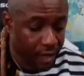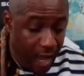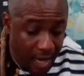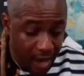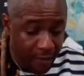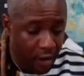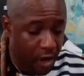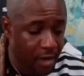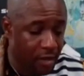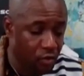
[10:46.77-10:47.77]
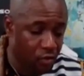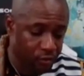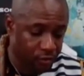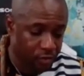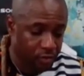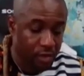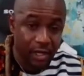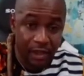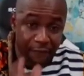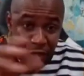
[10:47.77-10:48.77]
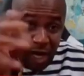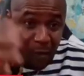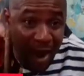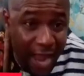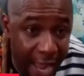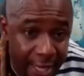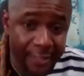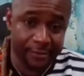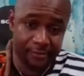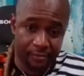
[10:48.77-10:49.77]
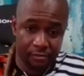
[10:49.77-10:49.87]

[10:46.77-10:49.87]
Now, that will help you do. If we don't know what I